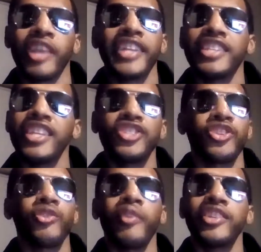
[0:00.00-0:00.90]
like
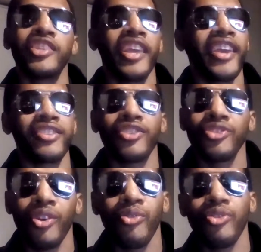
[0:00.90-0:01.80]
D-Generation X and
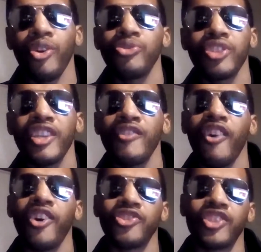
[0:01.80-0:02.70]
Stone Cold Steve
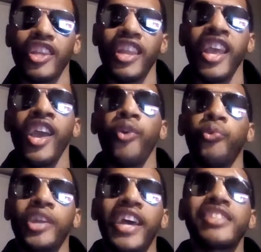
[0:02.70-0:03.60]
Austin,
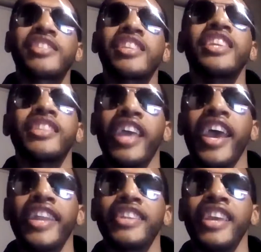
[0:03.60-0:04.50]
when I see
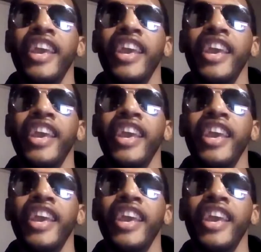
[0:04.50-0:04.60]
that,